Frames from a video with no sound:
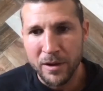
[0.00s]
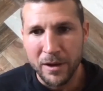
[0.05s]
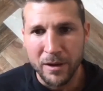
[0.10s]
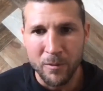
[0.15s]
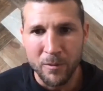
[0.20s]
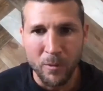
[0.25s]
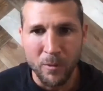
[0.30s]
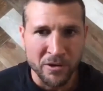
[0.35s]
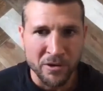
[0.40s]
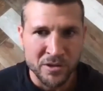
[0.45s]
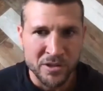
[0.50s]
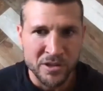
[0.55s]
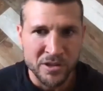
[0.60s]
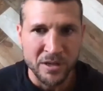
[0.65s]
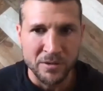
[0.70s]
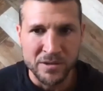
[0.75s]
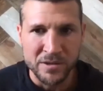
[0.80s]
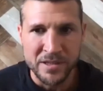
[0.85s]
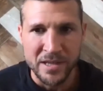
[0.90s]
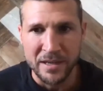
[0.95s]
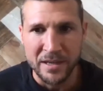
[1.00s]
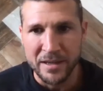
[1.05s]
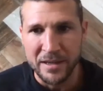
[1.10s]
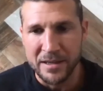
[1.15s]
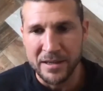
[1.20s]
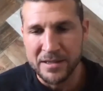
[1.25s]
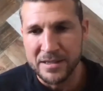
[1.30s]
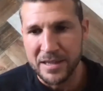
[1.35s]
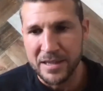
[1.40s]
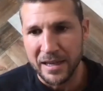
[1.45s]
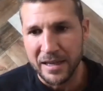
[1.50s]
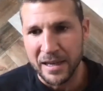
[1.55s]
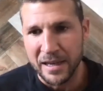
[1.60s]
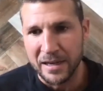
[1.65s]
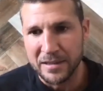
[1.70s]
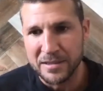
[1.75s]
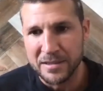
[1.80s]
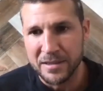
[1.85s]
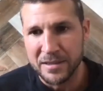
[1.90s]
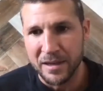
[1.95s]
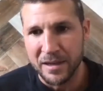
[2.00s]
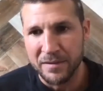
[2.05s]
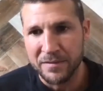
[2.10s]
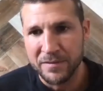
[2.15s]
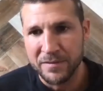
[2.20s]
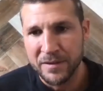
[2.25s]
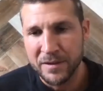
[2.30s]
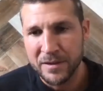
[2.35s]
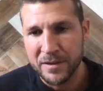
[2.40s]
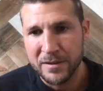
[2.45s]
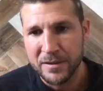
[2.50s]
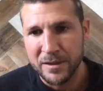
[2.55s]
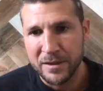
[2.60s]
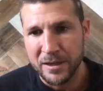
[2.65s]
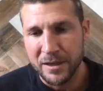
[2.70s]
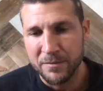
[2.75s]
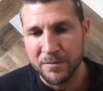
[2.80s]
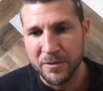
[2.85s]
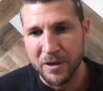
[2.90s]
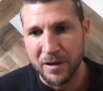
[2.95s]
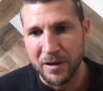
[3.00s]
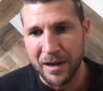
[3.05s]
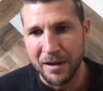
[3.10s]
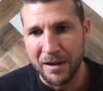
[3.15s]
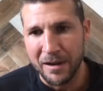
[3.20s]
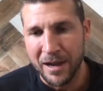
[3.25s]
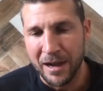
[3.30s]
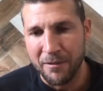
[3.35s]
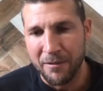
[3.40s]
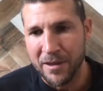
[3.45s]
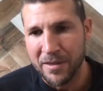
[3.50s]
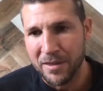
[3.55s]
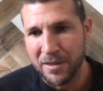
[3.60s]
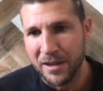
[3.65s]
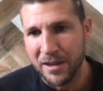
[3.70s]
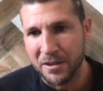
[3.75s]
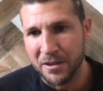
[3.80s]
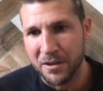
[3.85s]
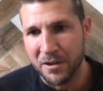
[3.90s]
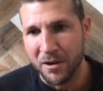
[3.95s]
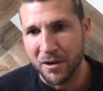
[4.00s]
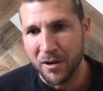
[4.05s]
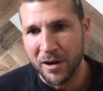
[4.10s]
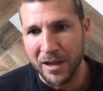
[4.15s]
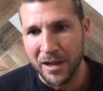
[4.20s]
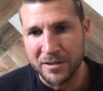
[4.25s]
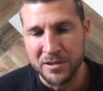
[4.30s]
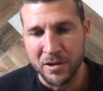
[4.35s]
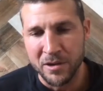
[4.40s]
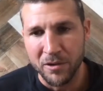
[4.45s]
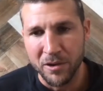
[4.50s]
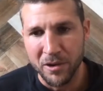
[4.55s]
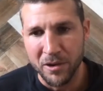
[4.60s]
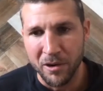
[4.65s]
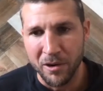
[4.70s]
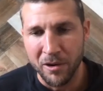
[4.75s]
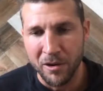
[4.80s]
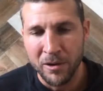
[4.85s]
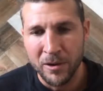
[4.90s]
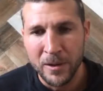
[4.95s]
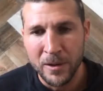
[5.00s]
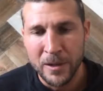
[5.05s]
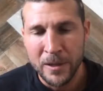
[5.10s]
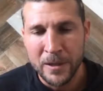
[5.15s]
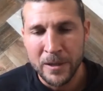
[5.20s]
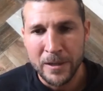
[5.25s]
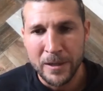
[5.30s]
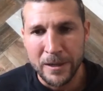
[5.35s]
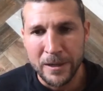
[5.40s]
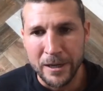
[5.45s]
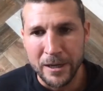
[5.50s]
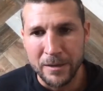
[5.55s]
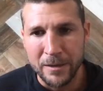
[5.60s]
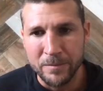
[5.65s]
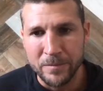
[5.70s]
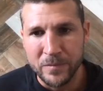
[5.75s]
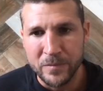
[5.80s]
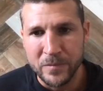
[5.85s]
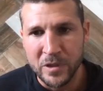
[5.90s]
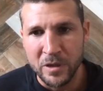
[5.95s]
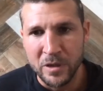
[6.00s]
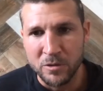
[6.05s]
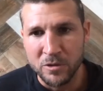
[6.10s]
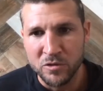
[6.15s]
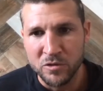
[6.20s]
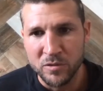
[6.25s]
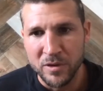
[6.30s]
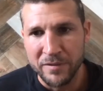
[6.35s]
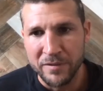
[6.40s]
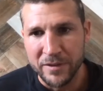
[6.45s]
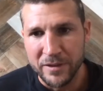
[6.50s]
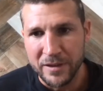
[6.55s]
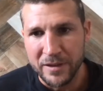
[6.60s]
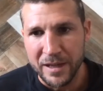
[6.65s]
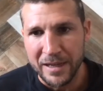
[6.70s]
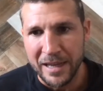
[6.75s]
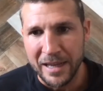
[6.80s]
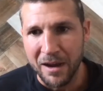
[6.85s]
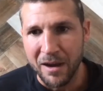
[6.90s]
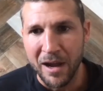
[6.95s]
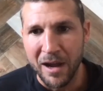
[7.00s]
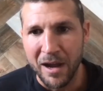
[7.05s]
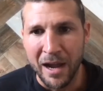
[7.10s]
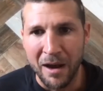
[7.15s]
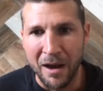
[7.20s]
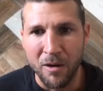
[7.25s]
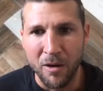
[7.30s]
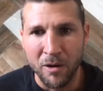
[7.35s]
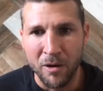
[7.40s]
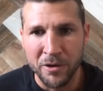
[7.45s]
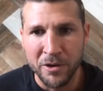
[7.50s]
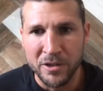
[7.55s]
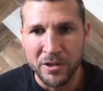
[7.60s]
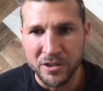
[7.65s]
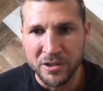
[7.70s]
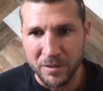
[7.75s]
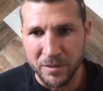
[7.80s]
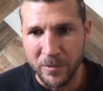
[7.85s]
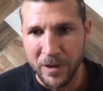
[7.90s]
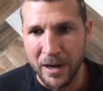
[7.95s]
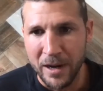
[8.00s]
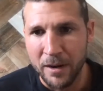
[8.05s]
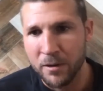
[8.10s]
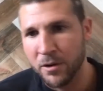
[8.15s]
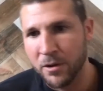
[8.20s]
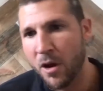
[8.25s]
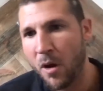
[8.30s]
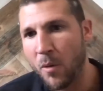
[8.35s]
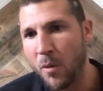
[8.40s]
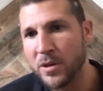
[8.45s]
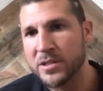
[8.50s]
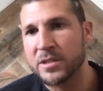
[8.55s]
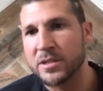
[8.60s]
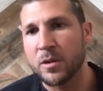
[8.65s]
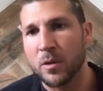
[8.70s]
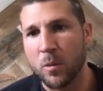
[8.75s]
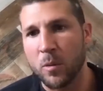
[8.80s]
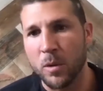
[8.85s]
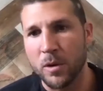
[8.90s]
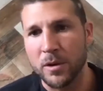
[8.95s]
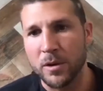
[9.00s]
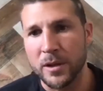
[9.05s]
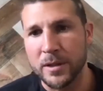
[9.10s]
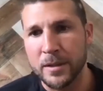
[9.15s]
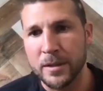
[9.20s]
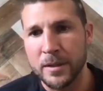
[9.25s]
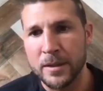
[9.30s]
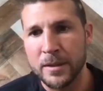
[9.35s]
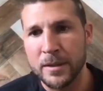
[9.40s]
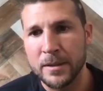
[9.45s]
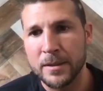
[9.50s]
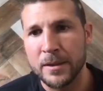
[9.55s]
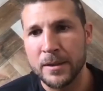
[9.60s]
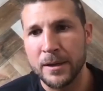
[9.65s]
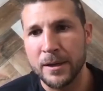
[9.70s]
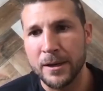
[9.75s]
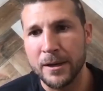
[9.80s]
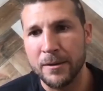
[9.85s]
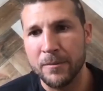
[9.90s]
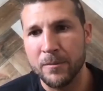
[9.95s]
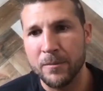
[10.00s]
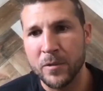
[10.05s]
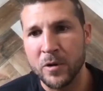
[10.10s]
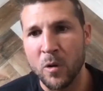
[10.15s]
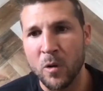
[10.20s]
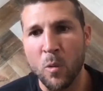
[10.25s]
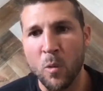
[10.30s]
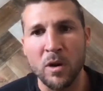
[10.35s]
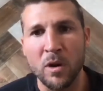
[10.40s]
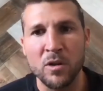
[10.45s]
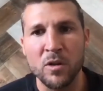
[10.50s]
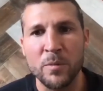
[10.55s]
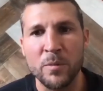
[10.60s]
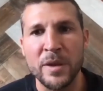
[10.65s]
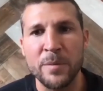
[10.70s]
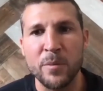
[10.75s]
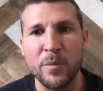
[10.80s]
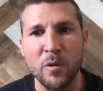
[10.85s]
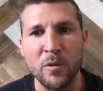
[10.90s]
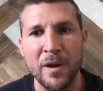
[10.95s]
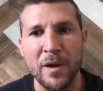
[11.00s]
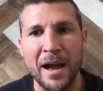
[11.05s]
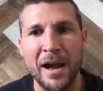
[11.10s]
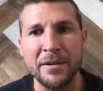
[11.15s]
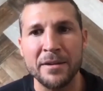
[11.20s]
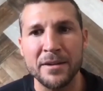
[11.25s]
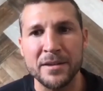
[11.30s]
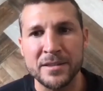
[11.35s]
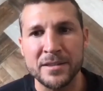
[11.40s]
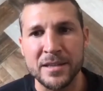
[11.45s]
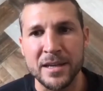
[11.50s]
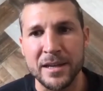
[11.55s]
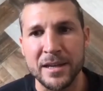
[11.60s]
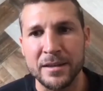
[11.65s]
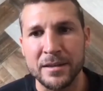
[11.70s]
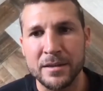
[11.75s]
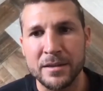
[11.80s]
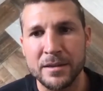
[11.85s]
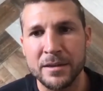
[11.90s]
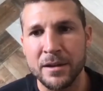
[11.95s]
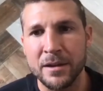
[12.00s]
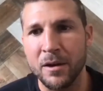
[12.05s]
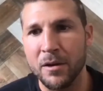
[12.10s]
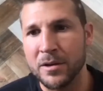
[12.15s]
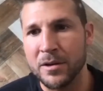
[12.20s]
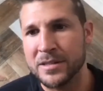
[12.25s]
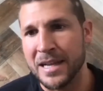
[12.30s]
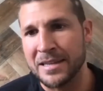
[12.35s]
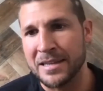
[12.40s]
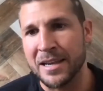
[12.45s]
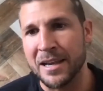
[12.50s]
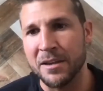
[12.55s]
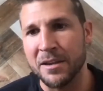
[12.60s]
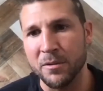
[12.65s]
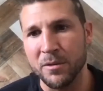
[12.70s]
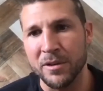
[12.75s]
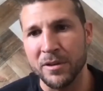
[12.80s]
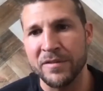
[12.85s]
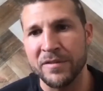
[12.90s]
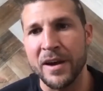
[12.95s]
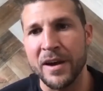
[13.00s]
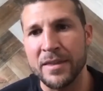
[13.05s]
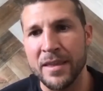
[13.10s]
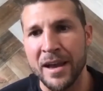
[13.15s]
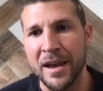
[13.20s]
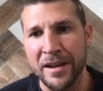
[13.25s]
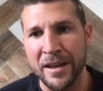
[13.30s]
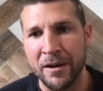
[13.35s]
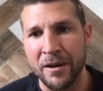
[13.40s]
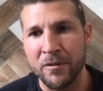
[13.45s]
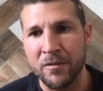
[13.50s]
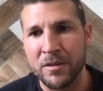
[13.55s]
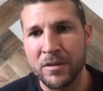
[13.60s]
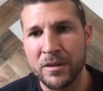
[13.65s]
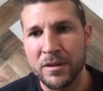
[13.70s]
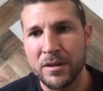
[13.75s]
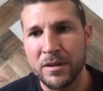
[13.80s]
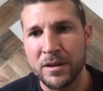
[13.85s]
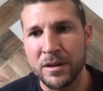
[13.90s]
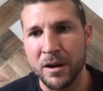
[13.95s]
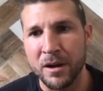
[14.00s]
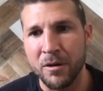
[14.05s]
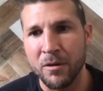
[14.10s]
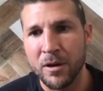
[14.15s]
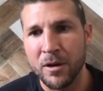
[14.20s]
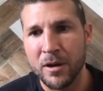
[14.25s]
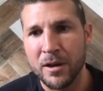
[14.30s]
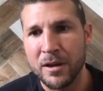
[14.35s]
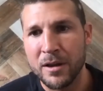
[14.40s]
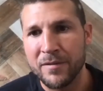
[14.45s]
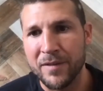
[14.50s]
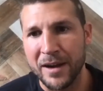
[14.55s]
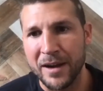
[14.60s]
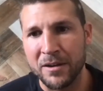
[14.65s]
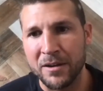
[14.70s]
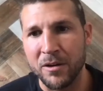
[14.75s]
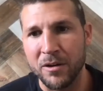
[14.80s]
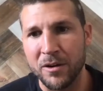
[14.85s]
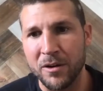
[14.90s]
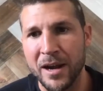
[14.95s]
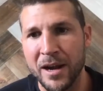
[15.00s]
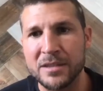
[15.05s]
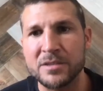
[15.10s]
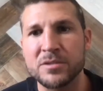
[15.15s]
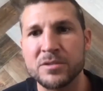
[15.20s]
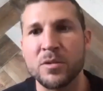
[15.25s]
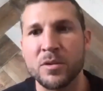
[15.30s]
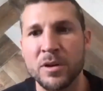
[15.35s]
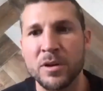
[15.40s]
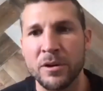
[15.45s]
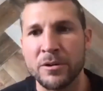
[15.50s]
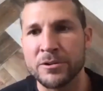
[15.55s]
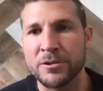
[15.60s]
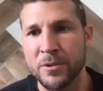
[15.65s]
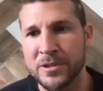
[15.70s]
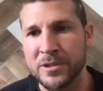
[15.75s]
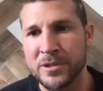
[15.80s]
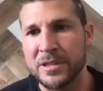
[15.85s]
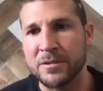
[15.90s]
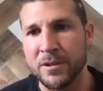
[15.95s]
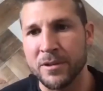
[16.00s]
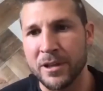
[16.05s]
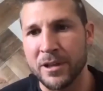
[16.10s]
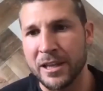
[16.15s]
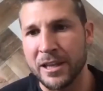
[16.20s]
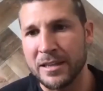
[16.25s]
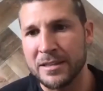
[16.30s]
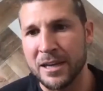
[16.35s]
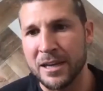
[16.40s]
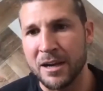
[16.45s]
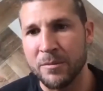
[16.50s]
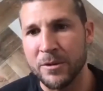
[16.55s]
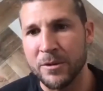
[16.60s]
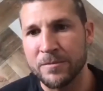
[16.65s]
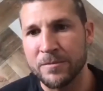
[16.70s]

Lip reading: what your skill set is and that kind of stuff. How athletic you are, how tall you are. Driven, like how are you a gym rat? Are you always in there working? What are the people around you saying? Because that's how you really find that out. If I call your high school coach, what's he really going to tell me?